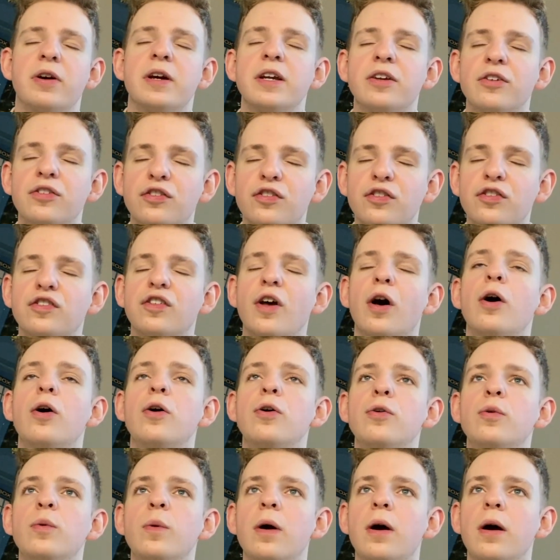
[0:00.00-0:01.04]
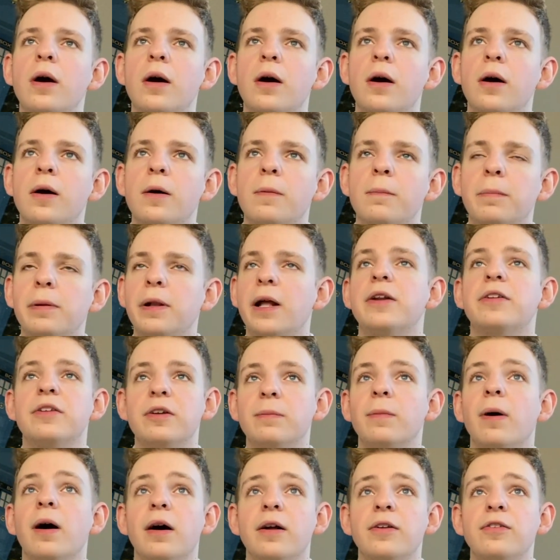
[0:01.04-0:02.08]
so bloody
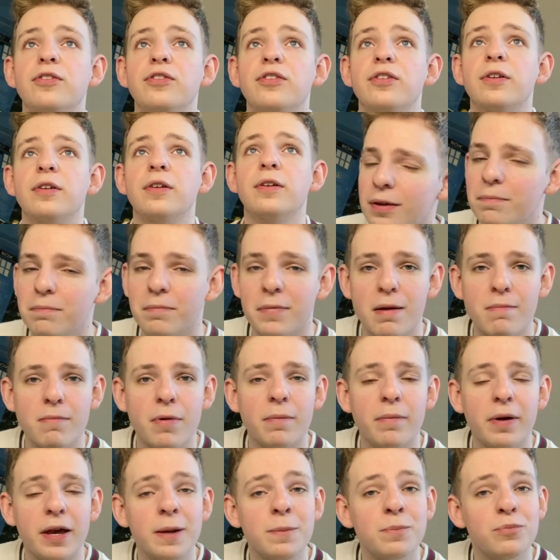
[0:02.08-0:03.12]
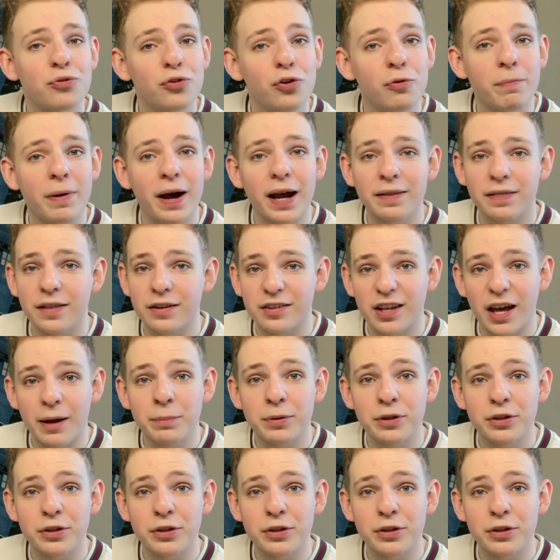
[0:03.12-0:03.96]
much. Me and my mate brought back the tapping